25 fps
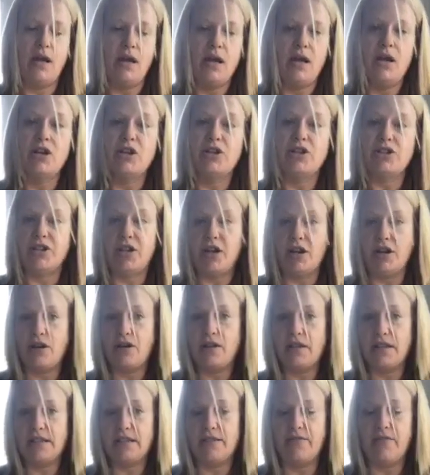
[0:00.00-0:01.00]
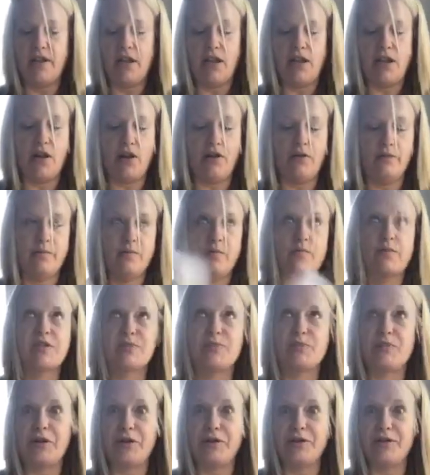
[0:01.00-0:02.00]
share this video,
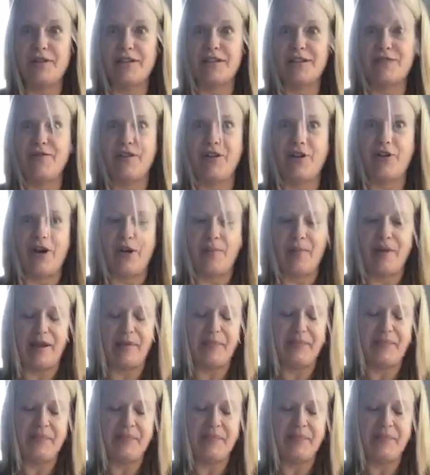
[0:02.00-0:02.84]
sprinkle this video, I mean,